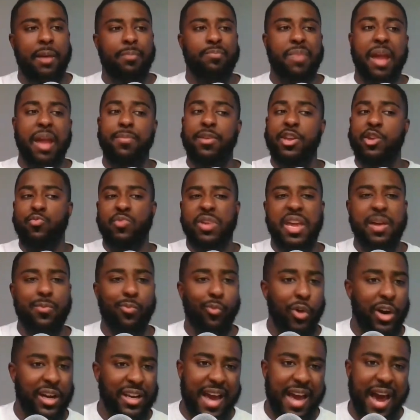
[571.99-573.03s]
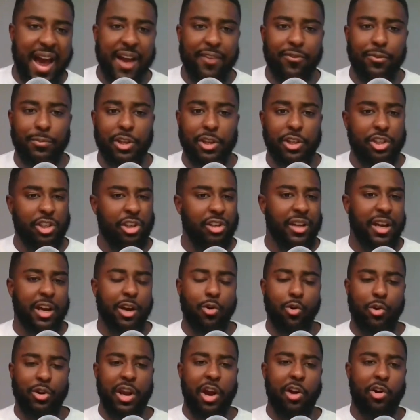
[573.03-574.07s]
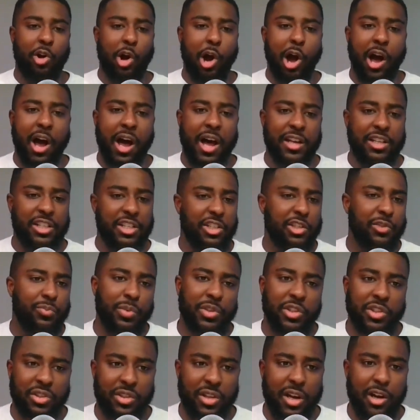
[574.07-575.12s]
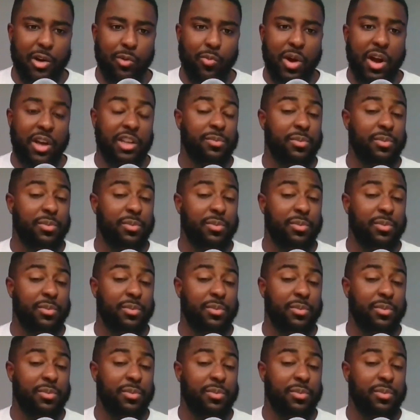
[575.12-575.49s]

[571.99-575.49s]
Maybe you keep one guy from this year, like a Cordero Hodge. He's been stuck around.